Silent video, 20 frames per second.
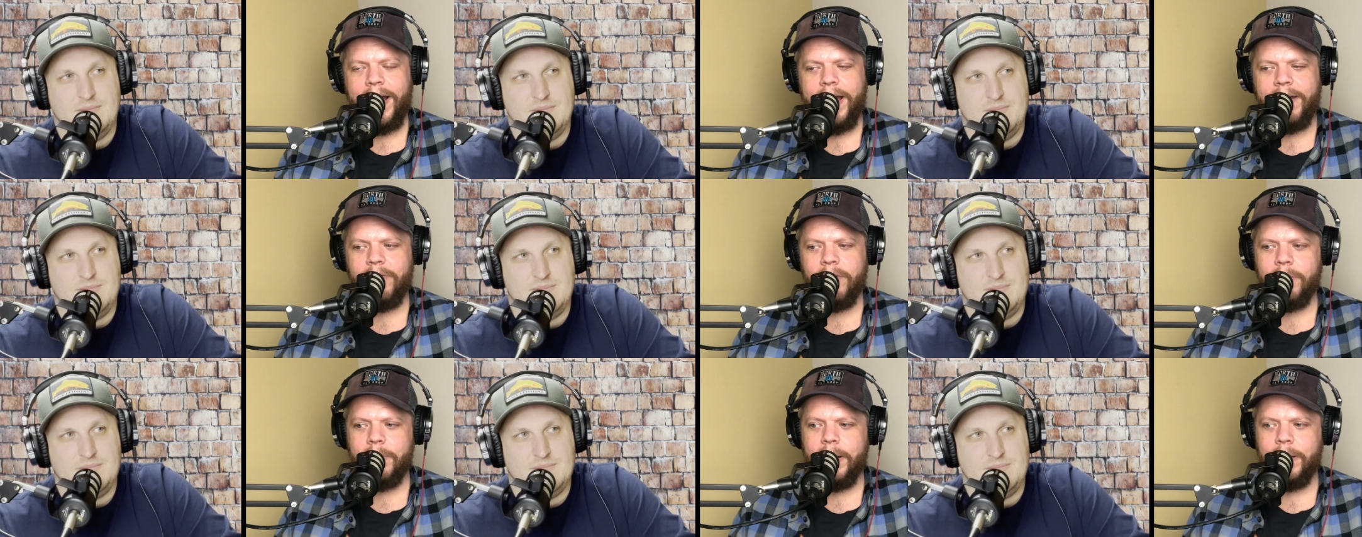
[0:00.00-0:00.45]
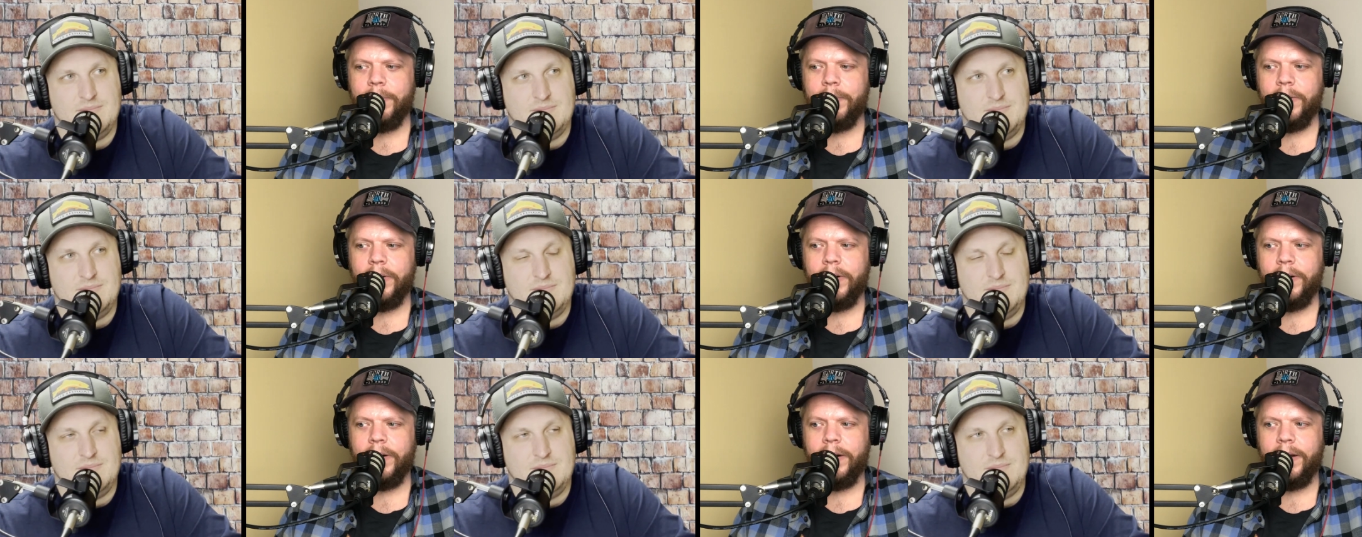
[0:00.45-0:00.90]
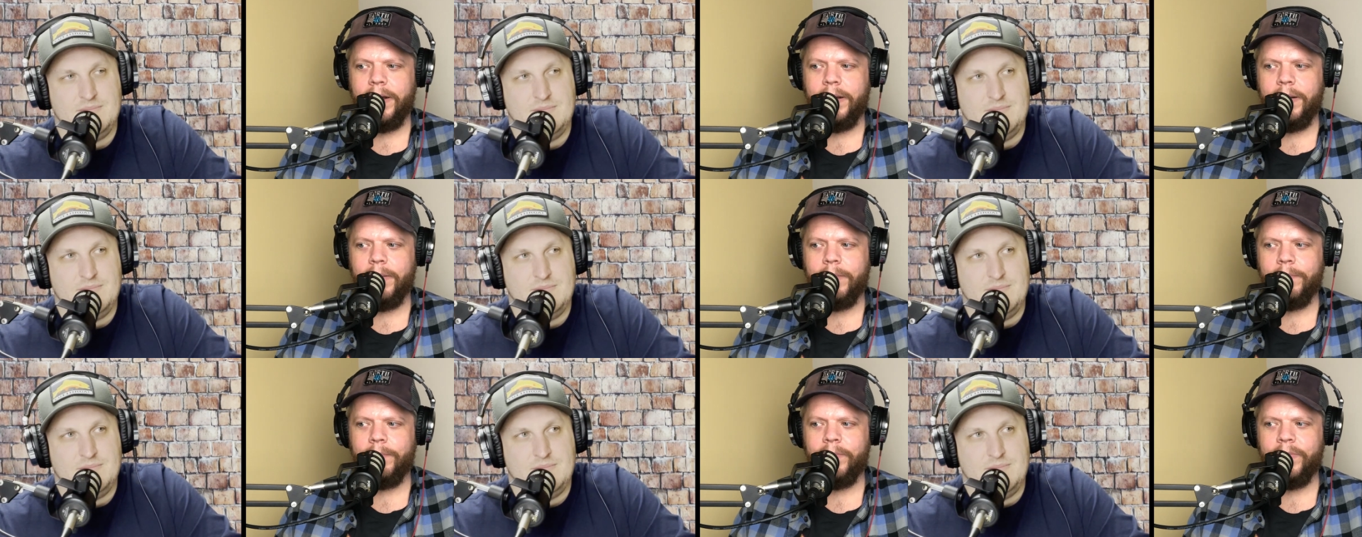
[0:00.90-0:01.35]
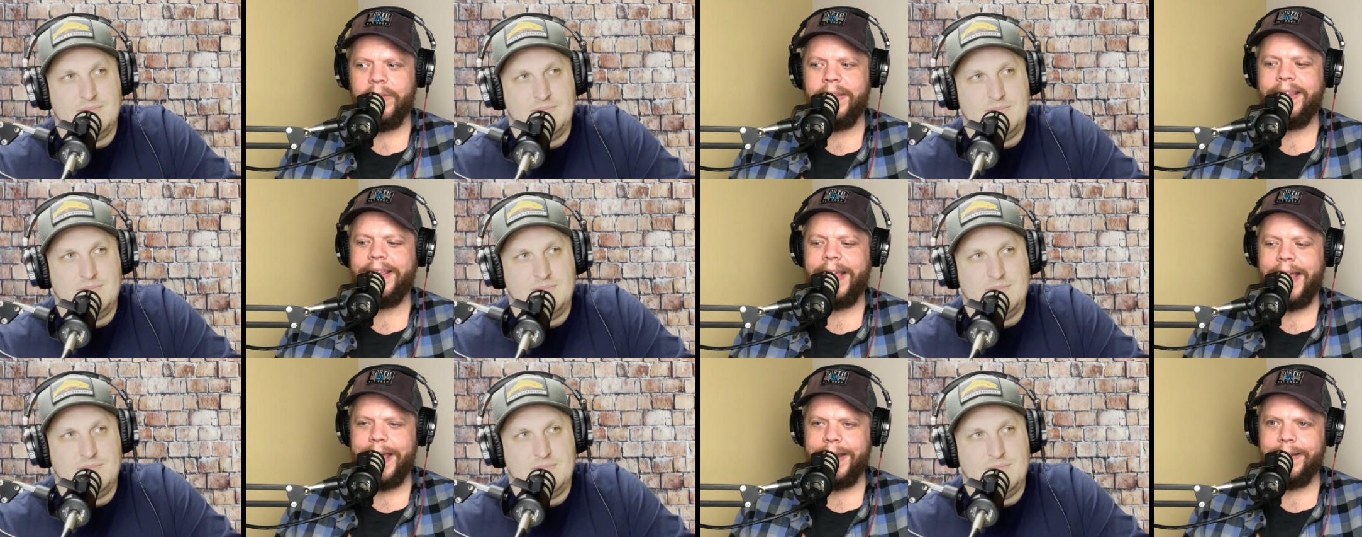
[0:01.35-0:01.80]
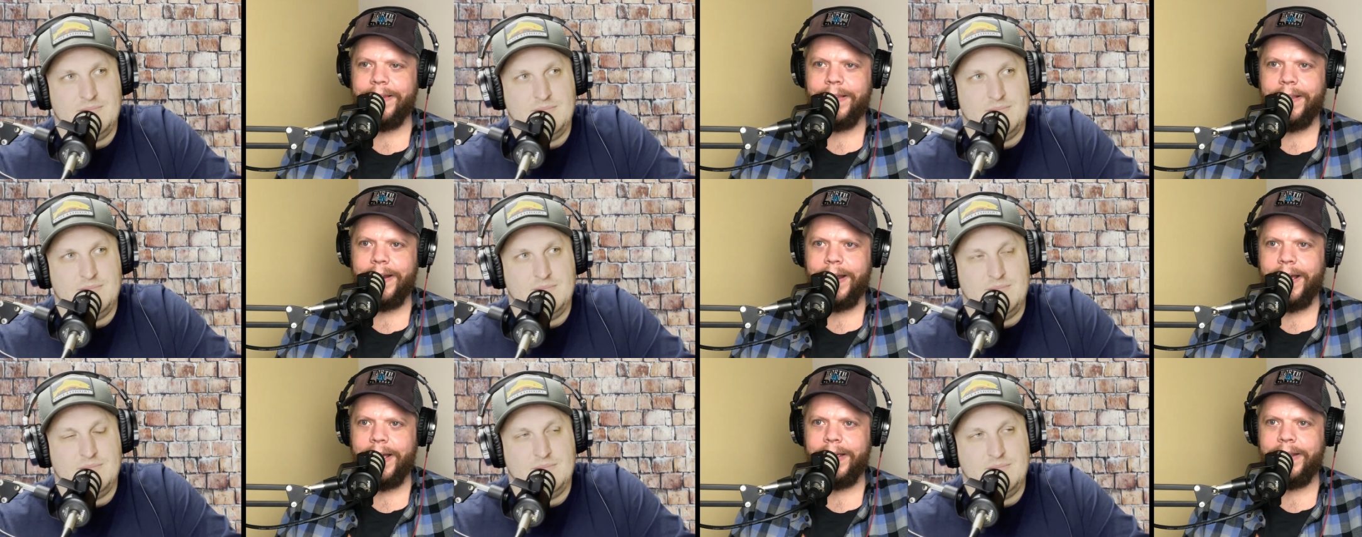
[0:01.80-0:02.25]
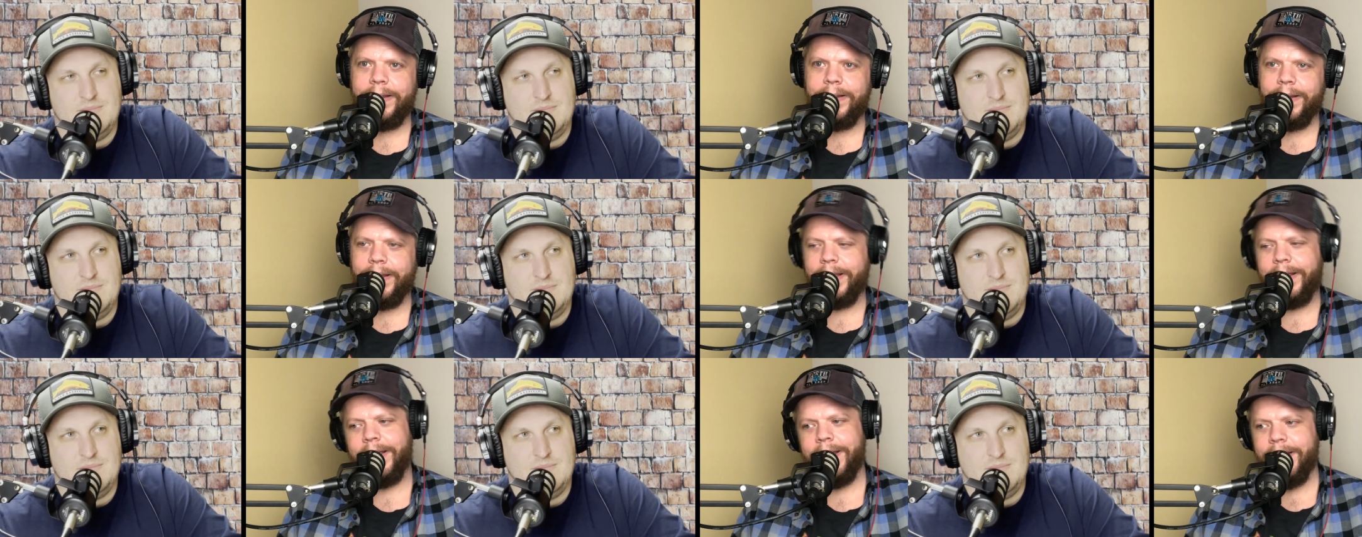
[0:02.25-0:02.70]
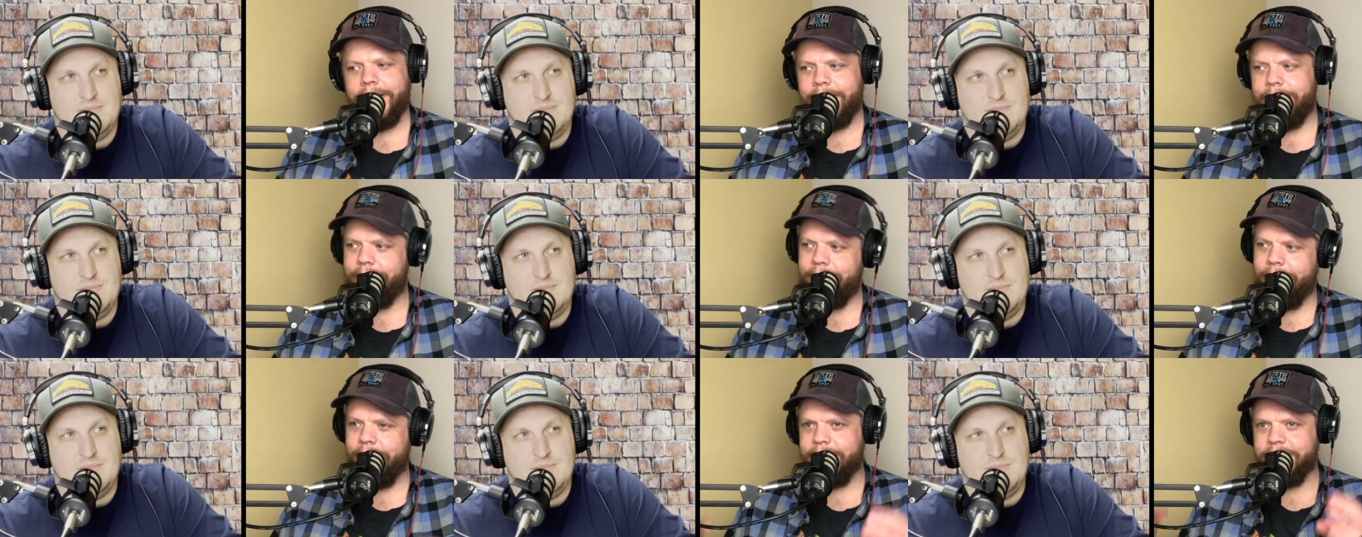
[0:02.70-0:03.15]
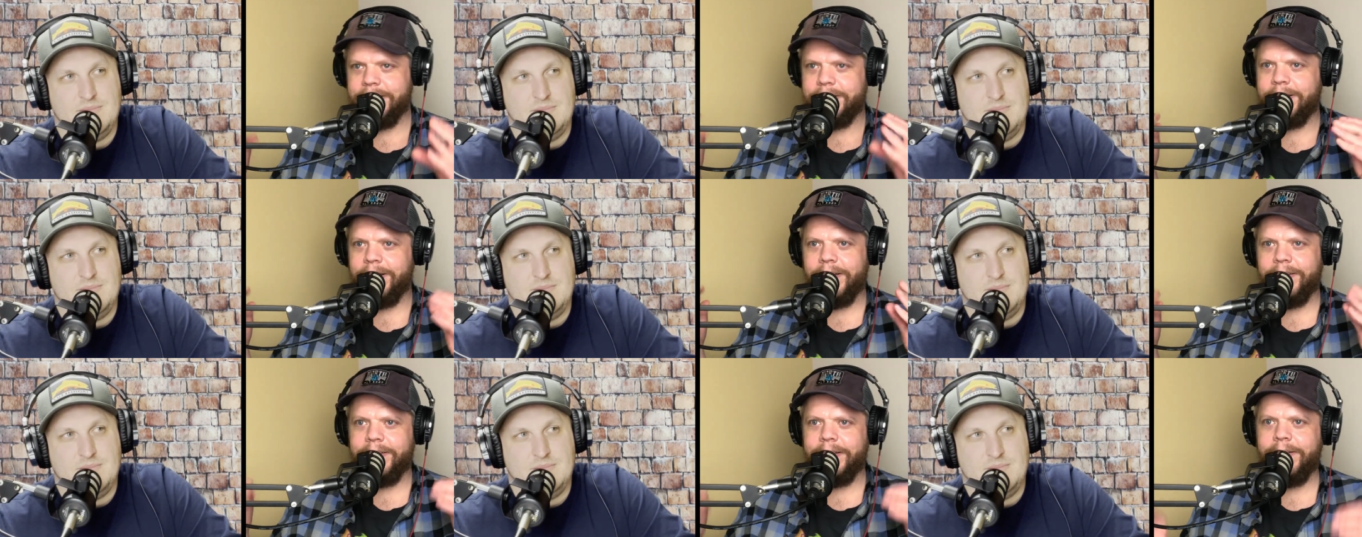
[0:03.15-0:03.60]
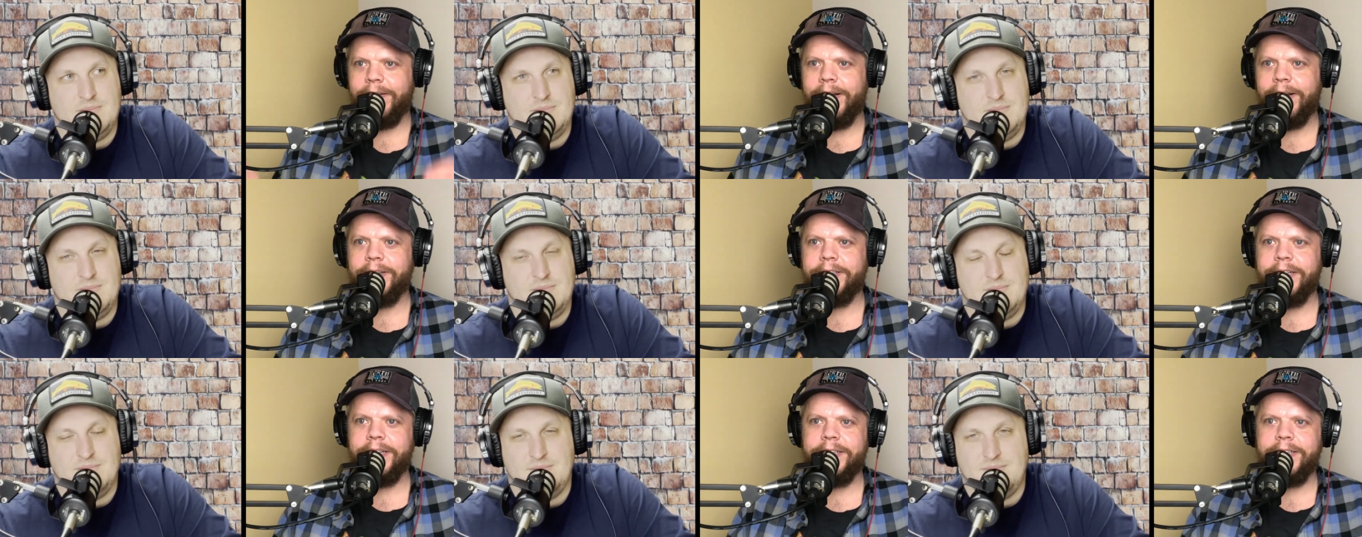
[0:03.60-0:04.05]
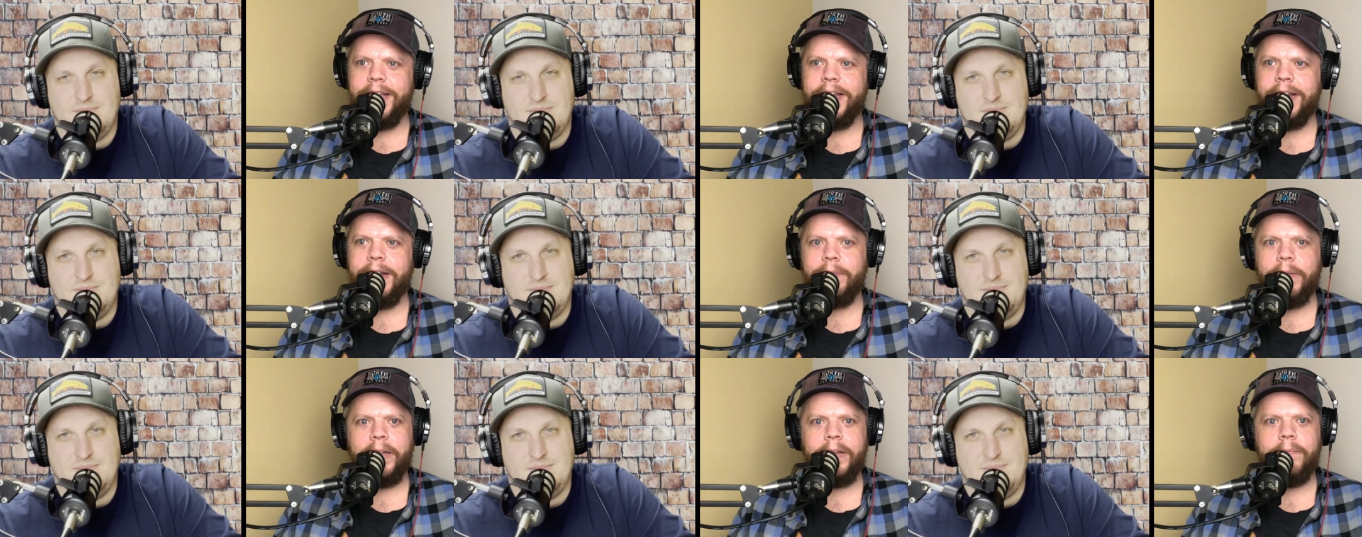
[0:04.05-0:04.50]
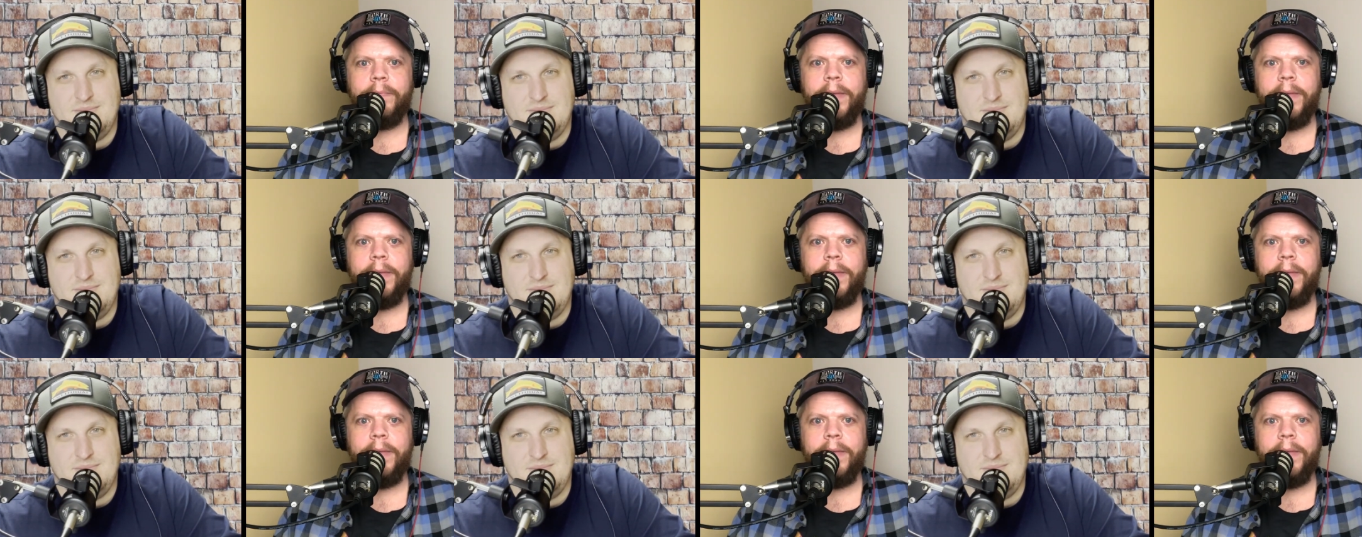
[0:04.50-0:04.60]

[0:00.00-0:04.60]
Speaker 1: I remember um, the end of the night, like they're just all sitting around chit chatting. I'm like,